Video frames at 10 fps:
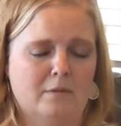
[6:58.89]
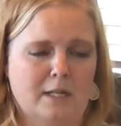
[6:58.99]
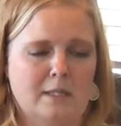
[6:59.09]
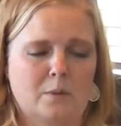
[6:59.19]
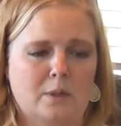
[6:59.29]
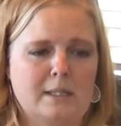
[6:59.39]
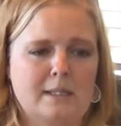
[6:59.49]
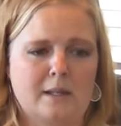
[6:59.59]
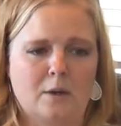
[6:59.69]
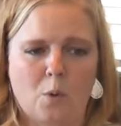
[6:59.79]

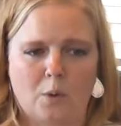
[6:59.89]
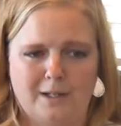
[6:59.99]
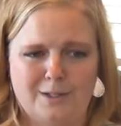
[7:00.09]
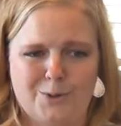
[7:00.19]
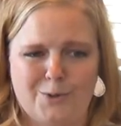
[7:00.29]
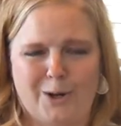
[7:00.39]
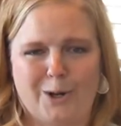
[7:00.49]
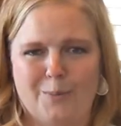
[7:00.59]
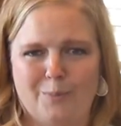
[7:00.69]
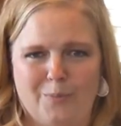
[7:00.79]
resource according to
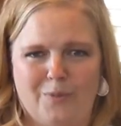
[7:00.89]
the